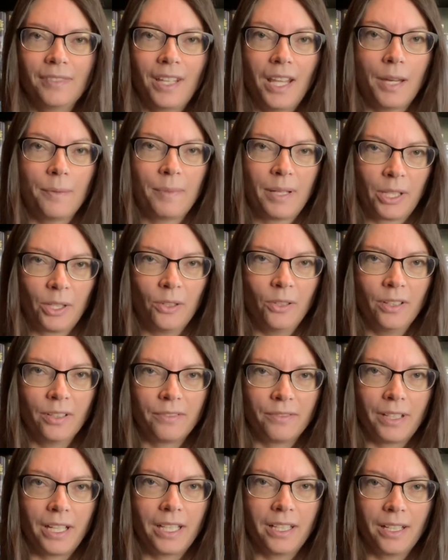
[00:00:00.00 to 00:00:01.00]
At my
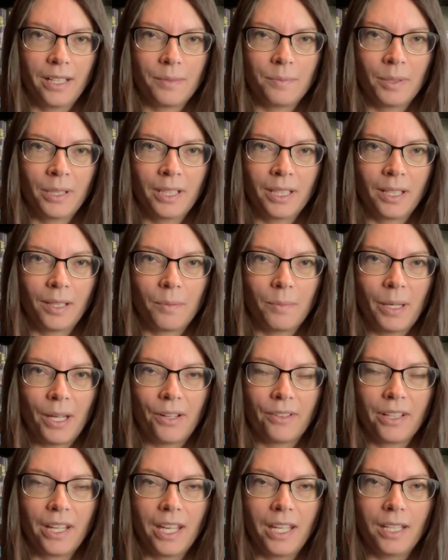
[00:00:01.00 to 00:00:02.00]
current rate, I'm reading
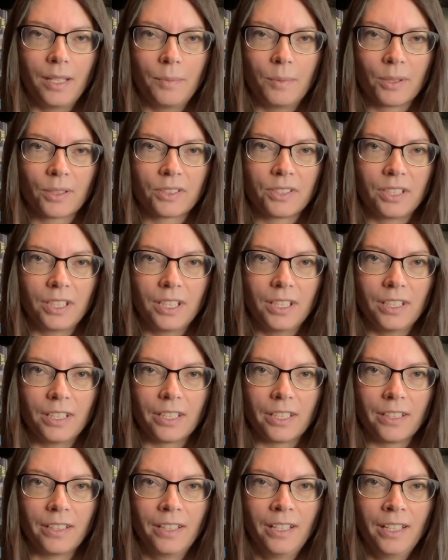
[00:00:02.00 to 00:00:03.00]
about 80 books a
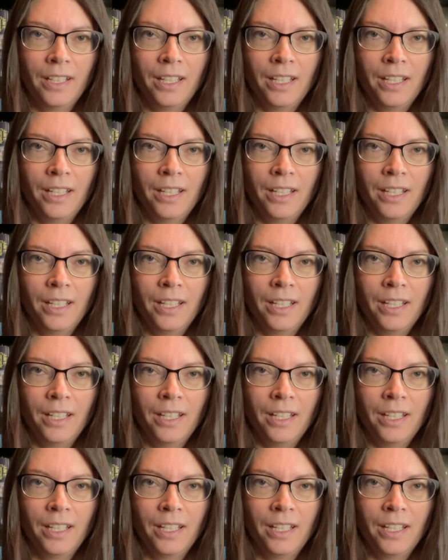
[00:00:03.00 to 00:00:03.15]
year,